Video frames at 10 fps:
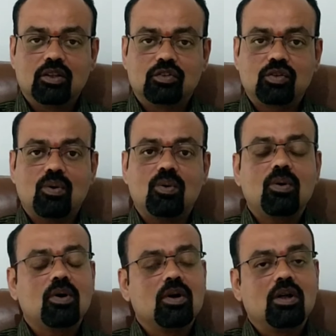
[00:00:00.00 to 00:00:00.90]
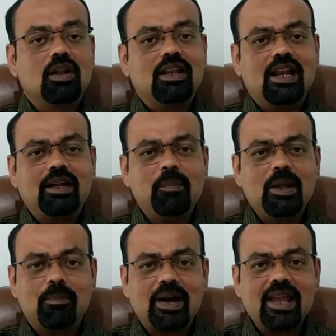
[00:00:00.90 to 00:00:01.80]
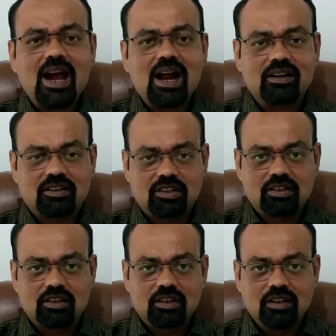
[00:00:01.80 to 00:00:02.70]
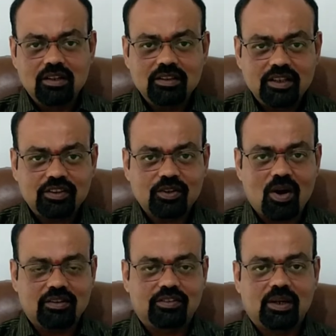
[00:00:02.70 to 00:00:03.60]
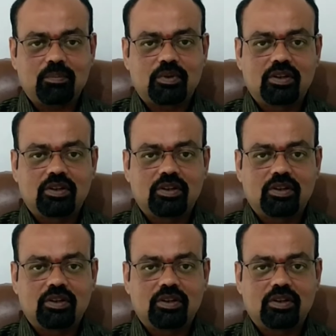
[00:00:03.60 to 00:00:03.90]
So let me by heart this concept,